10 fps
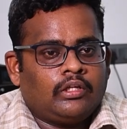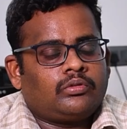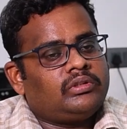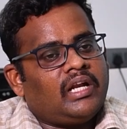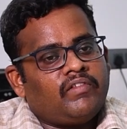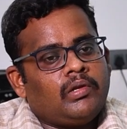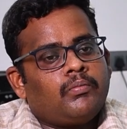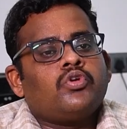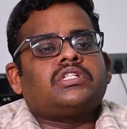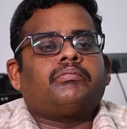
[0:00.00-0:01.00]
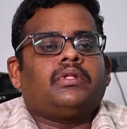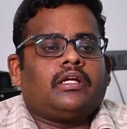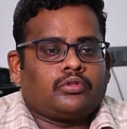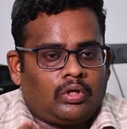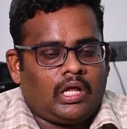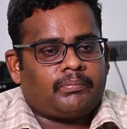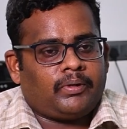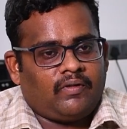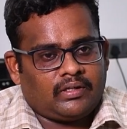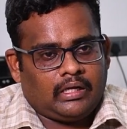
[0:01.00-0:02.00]
So that will boost up the solar
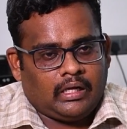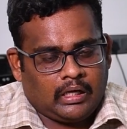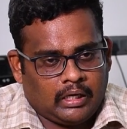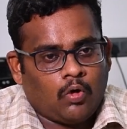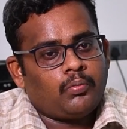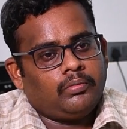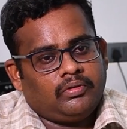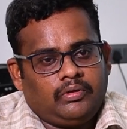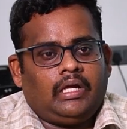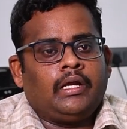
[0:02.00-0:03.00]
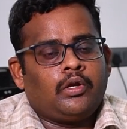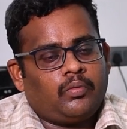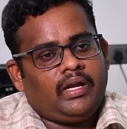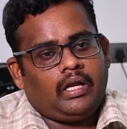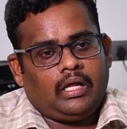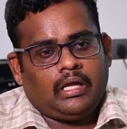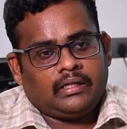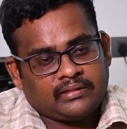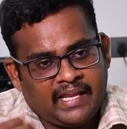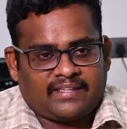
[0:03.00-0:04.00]
power out into an
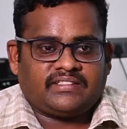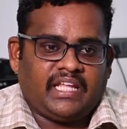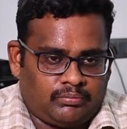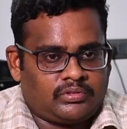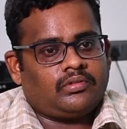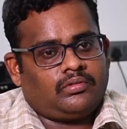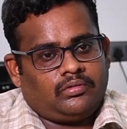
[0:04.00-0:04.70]
3x times.